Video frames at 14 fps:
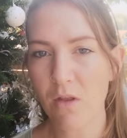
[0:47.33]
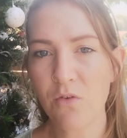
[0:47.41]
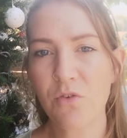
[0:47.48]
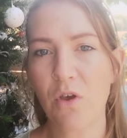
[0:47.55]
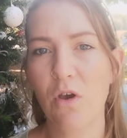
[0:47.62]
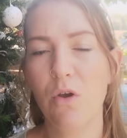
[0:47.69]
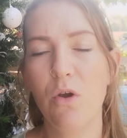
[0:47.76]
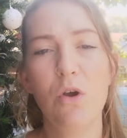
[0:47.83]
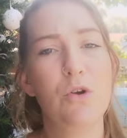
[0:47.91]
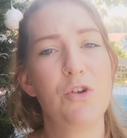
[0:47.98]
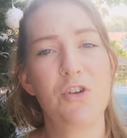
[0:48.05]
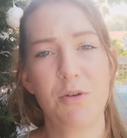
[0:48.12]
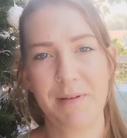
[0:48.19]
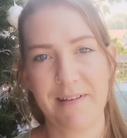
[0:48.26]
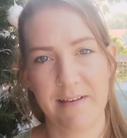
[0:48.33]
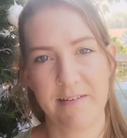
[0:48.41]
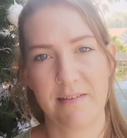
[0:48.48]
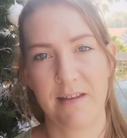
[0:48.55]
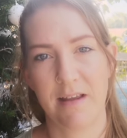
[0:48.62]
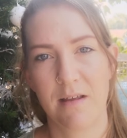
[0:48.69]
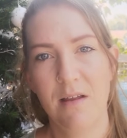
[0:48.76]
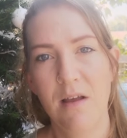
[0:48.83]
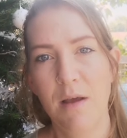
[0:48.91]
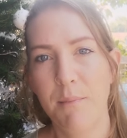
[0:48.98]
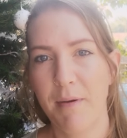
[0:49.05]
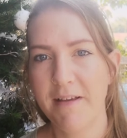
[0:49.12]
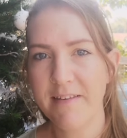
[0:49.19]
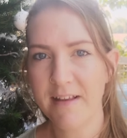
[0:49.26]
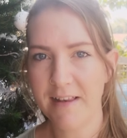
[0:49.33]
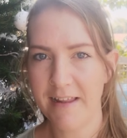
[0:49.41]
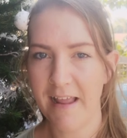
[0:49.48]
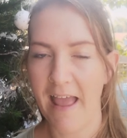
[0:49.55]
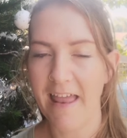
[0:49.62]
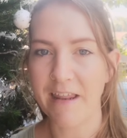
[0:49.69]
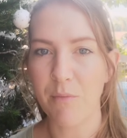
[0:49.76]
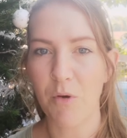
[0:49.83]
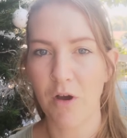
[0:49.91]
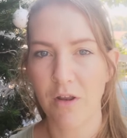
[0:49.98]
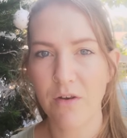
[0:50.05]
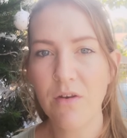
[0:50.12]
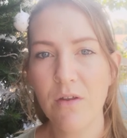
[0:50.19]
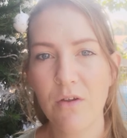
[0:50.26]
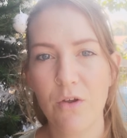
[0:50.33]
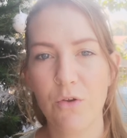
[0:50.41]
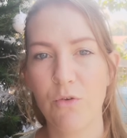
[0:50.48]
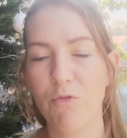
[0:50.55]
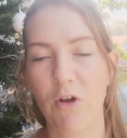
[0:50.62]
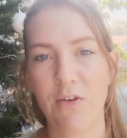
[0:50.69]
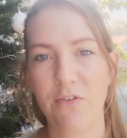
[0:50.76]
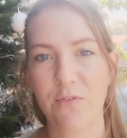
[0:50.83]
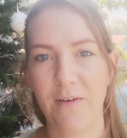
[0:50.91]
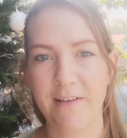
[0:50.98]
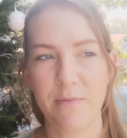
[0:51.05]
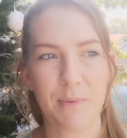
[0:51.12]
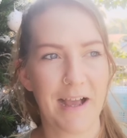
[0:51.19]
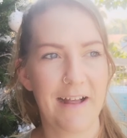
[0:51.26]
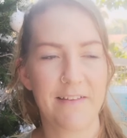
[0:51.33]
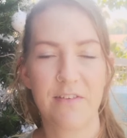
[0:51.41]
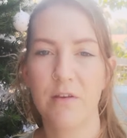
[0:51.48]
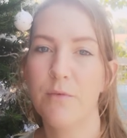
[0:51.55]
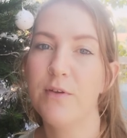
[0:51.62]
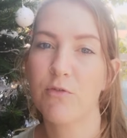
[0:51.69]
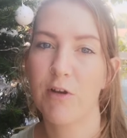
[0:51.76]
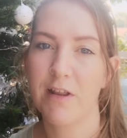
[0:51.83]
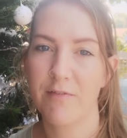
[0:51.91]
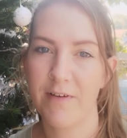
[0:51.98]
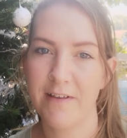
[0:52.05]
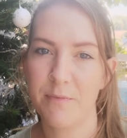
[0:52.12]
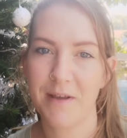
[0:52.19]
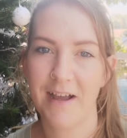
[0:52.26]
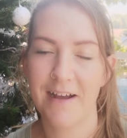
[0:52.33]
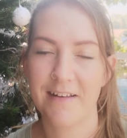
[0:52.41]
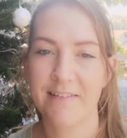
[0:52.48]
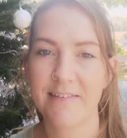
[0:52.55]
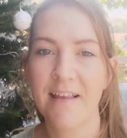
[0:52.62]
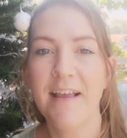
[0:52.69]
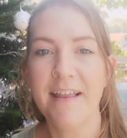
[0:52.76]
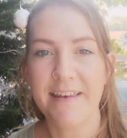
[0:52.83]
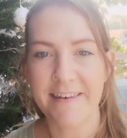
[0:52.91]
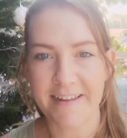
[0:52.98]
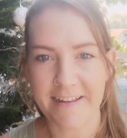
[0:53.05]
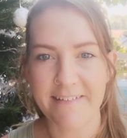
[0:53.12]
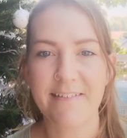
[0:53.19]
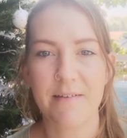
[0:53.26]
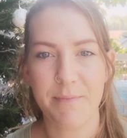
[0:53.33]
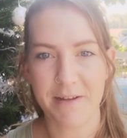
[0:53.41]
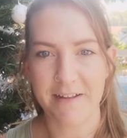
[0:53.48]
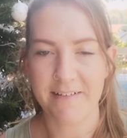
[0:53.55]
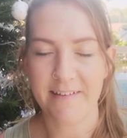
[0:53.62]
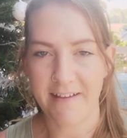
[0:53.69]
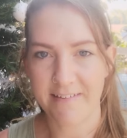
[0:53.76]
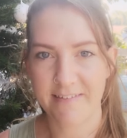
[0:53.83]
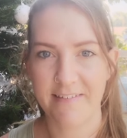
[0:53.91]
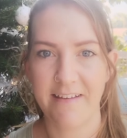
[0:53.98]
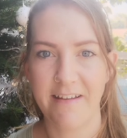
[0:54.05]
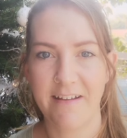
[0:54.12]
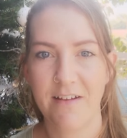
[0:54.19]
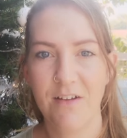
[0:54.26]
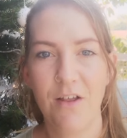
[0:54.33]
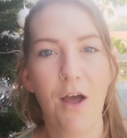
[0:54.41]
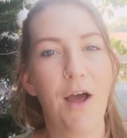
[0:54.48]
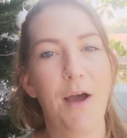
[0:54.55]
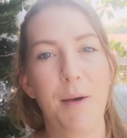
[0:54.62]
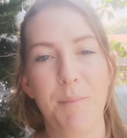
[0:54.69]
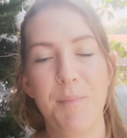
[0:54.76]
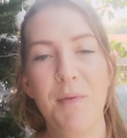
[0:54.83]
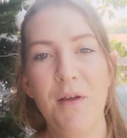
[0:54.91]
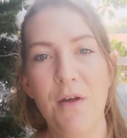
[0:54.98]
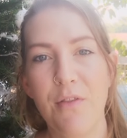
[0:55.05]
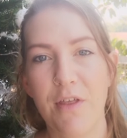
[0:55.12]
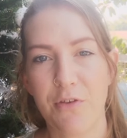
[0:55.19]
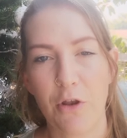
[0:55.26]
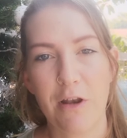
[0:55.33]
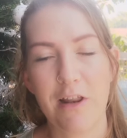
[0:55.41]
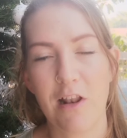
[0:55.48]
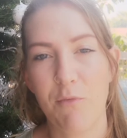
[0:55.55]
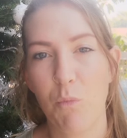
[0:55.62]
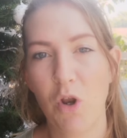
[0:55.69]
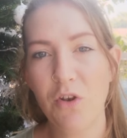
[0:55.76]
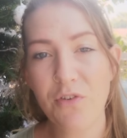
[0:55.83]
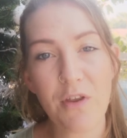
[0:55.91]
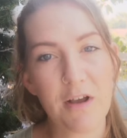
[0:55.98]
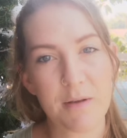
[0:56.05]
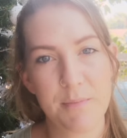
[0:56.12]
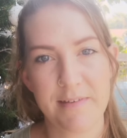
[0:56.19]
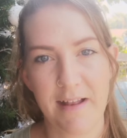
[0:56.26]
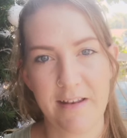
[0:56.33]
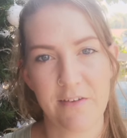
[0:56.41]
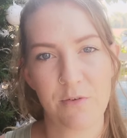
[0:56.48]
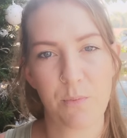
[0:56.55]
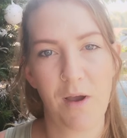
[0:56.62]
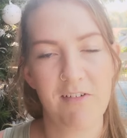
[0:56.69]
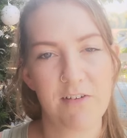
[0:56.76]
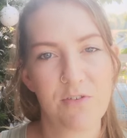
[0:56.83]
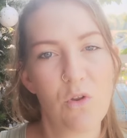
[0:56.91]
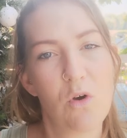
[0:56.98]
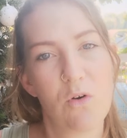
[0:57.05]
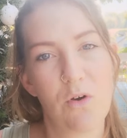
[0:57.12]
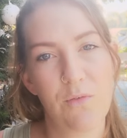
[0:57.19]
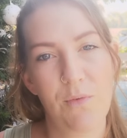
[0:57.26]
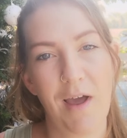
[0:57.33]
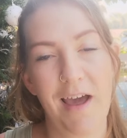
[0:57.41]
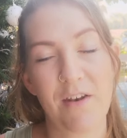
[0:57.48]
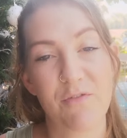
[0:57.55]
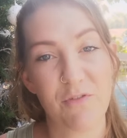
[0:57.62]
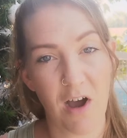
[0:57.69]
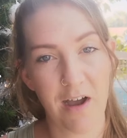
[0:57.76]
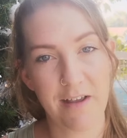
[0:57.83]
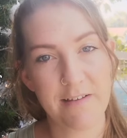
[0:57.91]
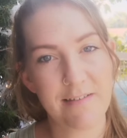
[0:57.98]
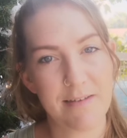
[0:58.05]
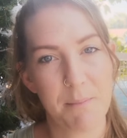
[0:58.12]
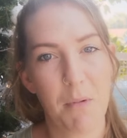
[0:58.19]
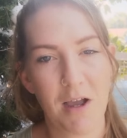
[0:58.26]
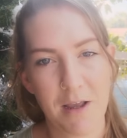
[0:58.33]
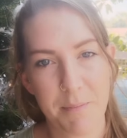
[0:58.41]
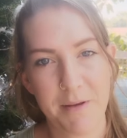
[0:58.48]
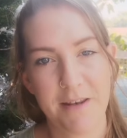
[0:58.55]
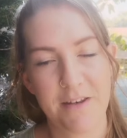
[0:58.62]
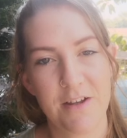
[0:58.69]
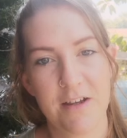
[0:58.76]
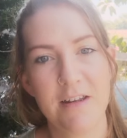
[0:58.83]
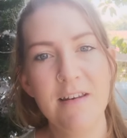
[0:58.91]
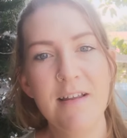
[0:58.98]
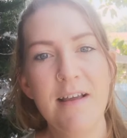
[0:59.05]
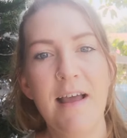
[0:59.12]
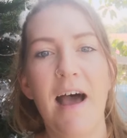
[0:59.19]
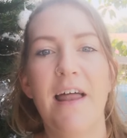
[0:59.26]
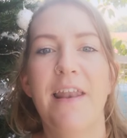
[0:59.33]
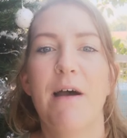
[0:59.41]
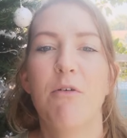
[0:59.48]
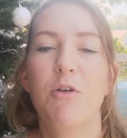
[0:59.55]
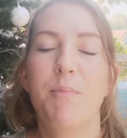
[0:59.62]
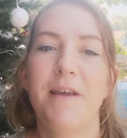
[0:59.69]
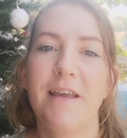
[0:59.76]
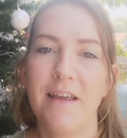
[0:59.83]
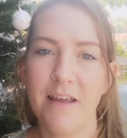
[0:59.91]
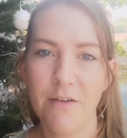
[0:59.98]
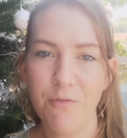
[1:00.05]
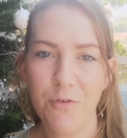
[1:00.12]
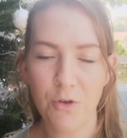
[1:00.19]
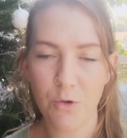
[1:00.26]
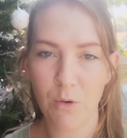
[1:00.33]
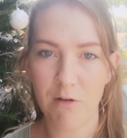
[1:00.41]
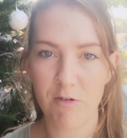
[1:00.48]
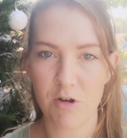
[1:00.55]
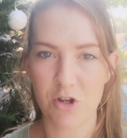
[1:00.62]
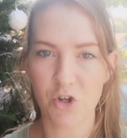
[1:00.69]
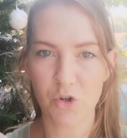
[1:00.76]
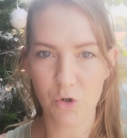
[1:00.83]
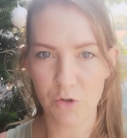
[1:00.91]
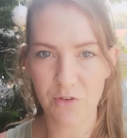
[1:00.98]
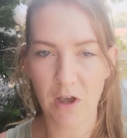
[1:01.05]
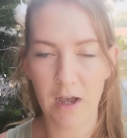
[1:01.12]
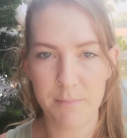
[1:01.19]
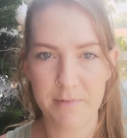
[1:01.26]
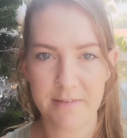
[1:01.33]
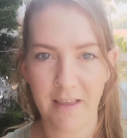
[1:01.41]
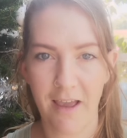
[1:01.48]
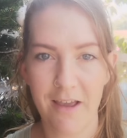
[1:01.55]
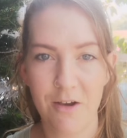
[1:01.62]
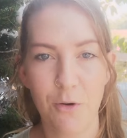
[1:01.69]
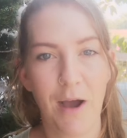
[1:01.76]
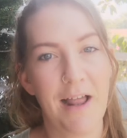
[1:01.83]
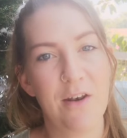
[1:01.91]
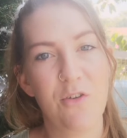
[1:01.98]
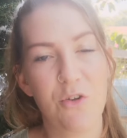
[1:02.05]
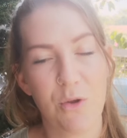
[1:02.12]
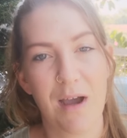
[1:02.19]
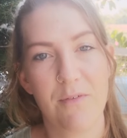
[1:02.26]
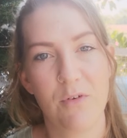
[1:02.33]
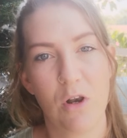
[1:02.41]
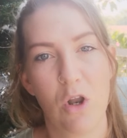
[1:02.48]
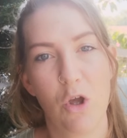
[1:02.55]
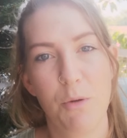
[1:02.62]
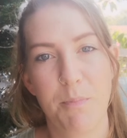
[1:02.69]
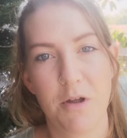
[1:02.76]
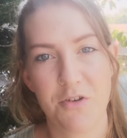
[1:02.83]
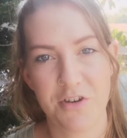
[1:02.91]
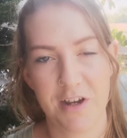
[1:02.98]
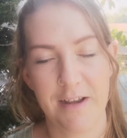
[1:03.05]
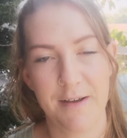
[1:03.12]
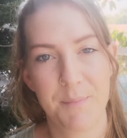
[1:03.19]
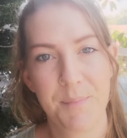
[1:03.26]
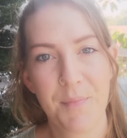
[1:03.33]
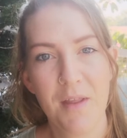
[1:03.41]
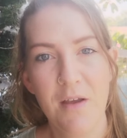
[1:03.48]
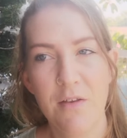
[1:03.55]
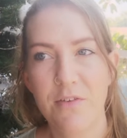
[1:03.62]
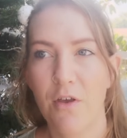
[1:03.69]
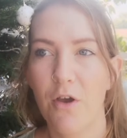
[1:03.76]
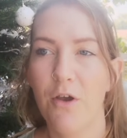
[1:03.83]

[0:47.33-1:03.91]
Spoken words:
So who should be testing? Basically anyone who runs Facebook ads, who is running Facebook ads, needs to be testing. There's only one circumstance where it's not advised, in my opinion, and that would be if you are on a short time scale and you have a low budget. So